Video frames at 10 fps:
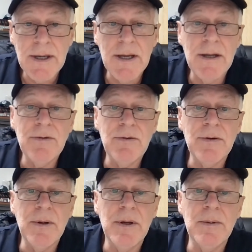
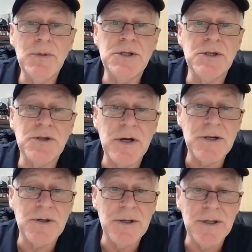and business
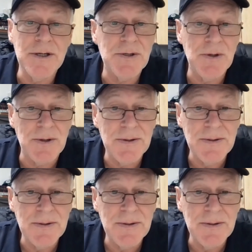structurally it's not,